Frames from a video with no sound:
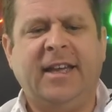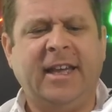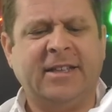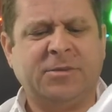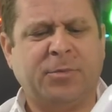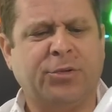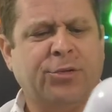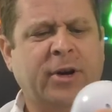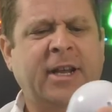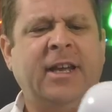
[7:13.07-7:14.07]
It's
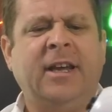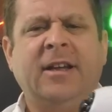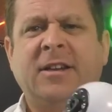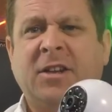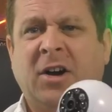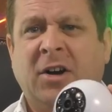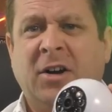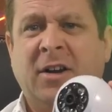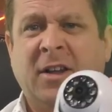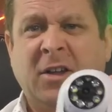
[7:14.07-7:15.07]
pretty
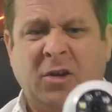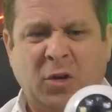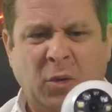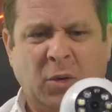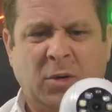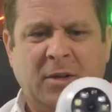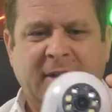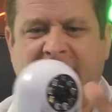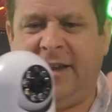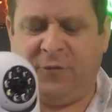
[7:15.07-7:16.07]
darn cool.
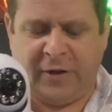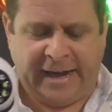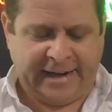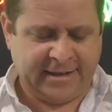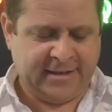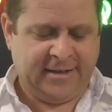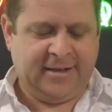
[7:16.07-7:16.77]
In fact,